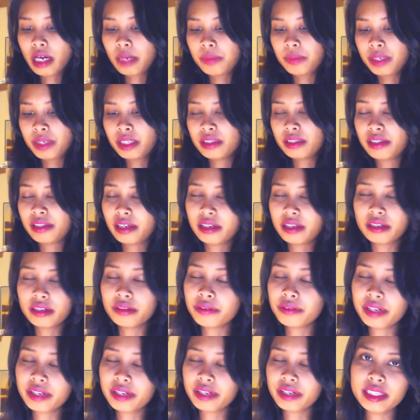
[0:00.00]
I mean, they
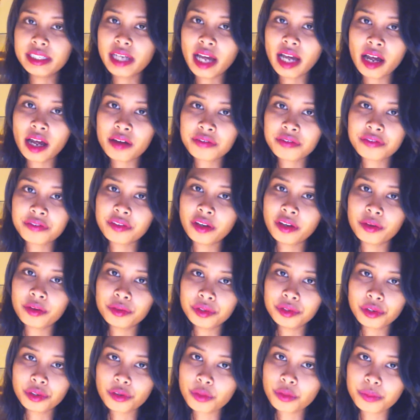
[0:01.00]
already have their
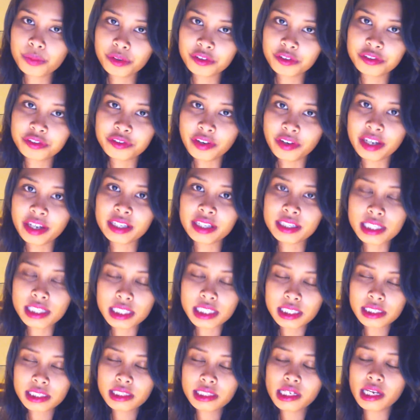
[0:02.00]
own group of
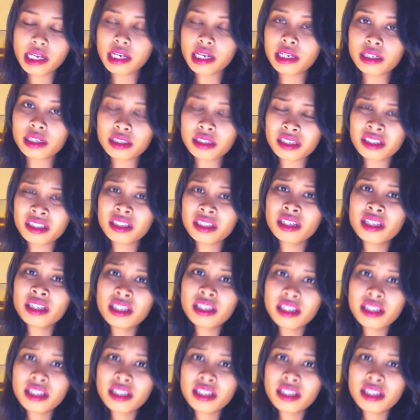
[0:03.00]
friends, and